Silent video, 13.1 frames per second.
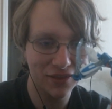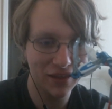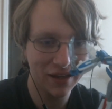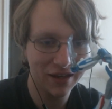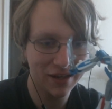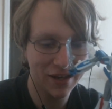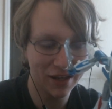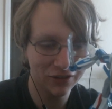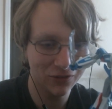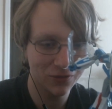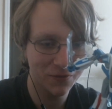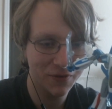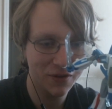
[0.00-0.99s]
the
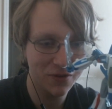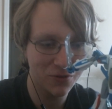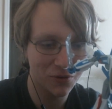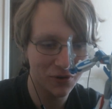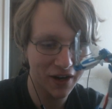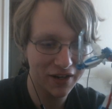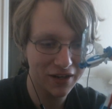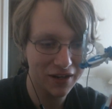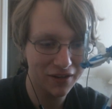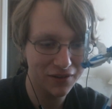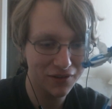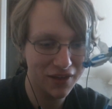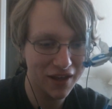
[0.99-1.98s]
next review or any
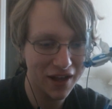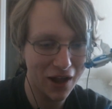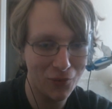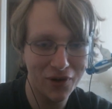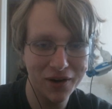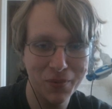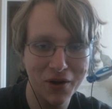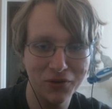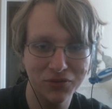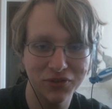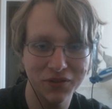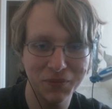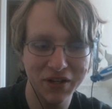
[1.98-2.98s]
other thing I want to
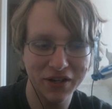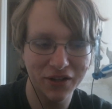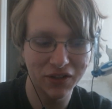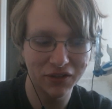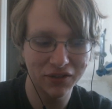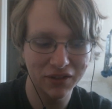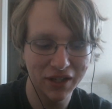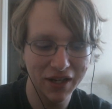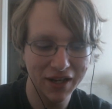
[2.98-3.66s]
post because